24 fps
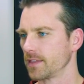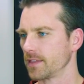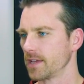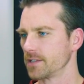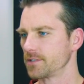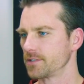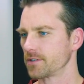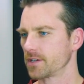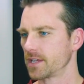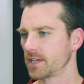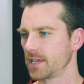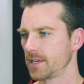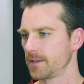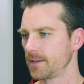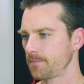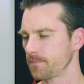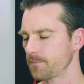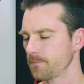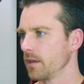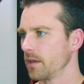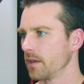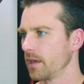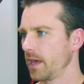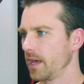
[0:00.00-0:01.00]
the Enter key.
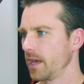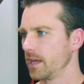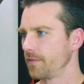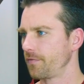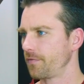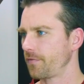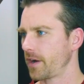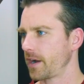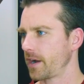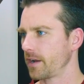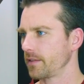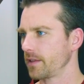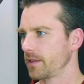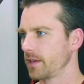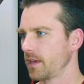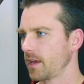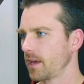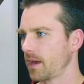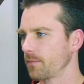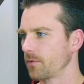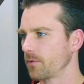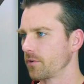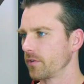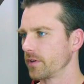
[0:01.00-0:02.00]
And
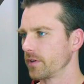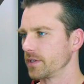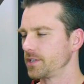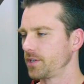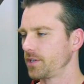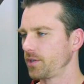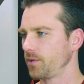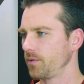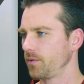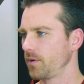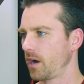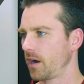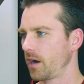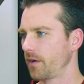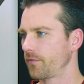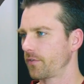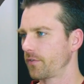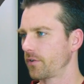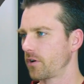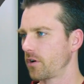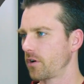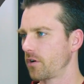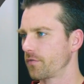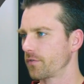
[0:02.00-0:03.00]
finally, I'm going to
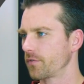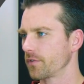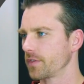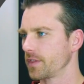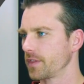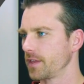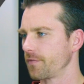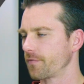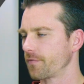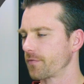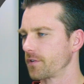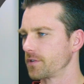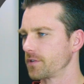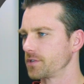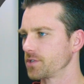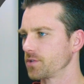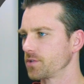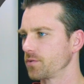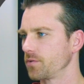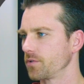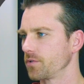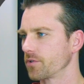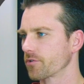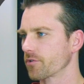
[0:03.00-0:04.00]
hover over the first
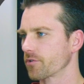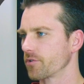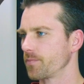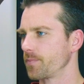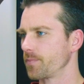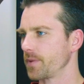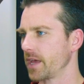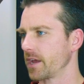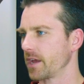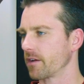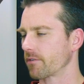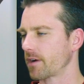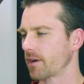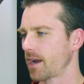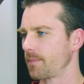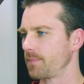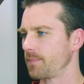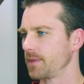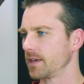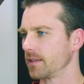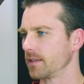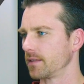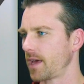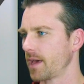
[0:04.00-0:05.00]
tool group and grab
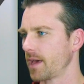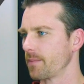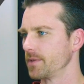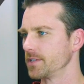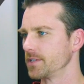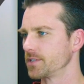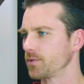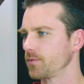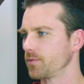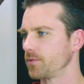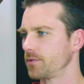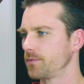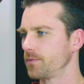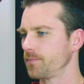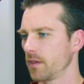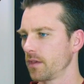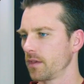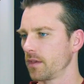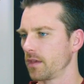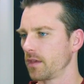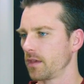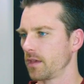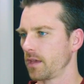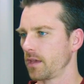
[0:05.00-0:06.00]
the alignment tool.
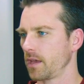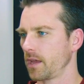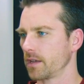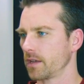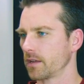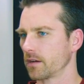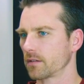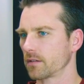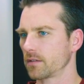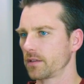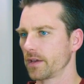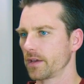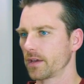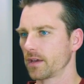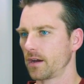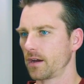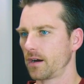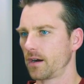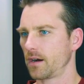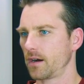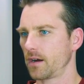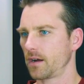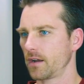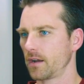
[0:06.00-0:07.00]
And I'll click
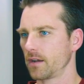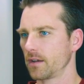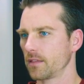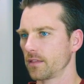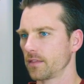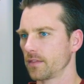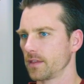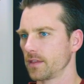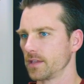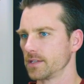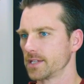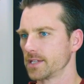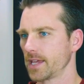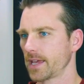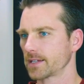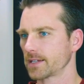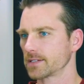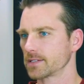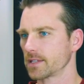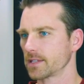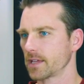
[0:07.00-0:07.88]
on the text